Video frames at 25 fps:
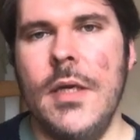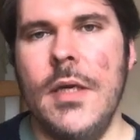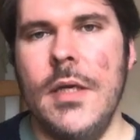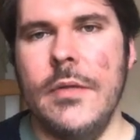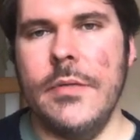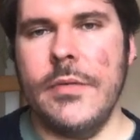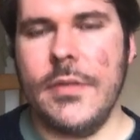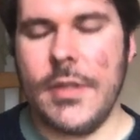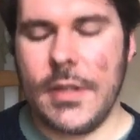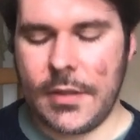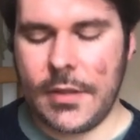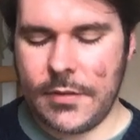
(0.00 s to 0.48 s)

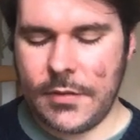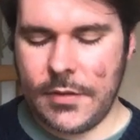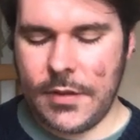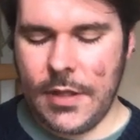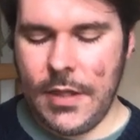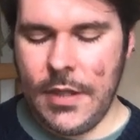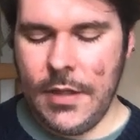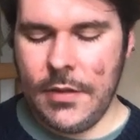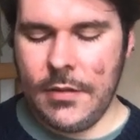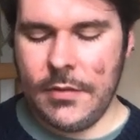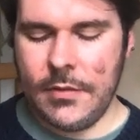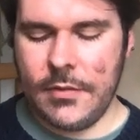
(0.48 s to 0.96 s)

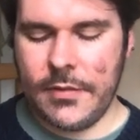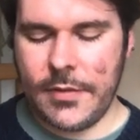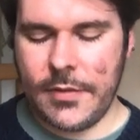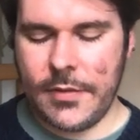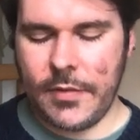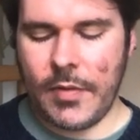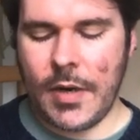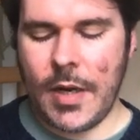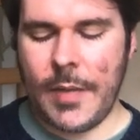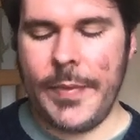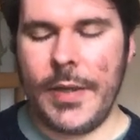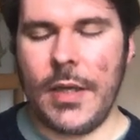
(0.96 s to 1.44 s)
sixteen
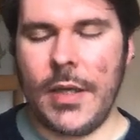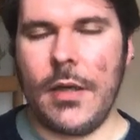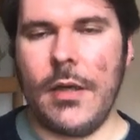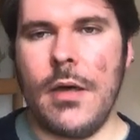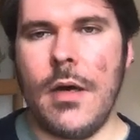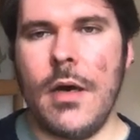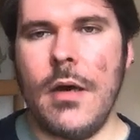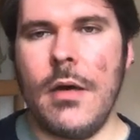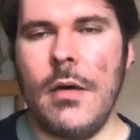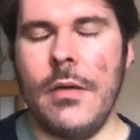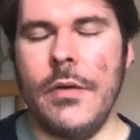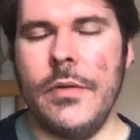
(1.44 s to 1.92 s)
ceramic
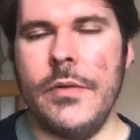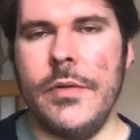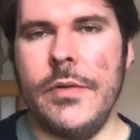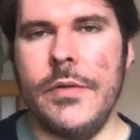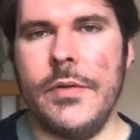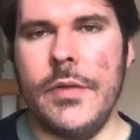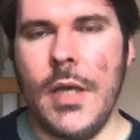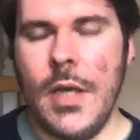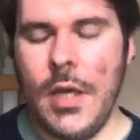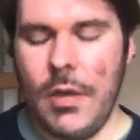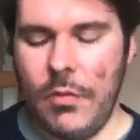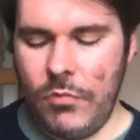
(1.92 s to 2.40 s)

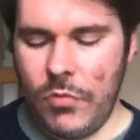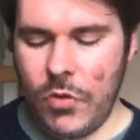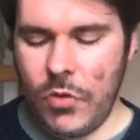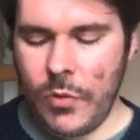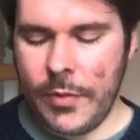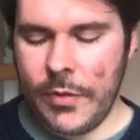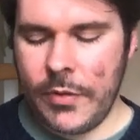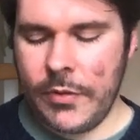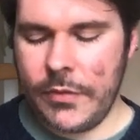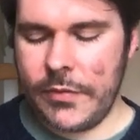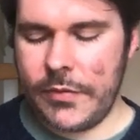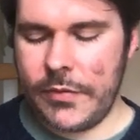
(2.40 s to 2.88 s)
cows,
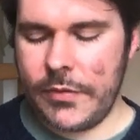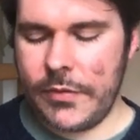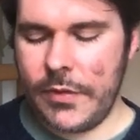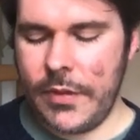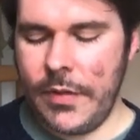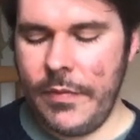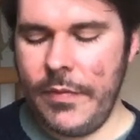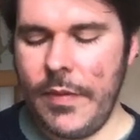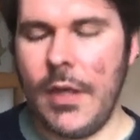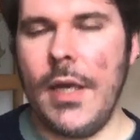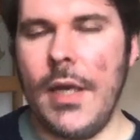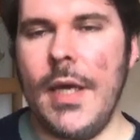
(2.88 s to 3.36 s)
rowboats
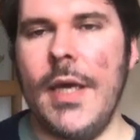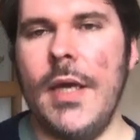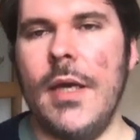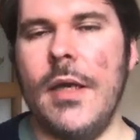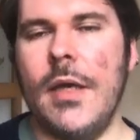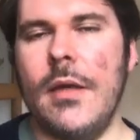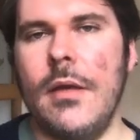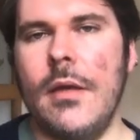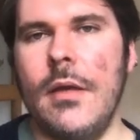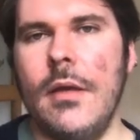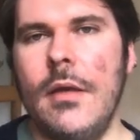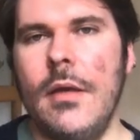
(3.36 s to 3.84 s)
in the lake,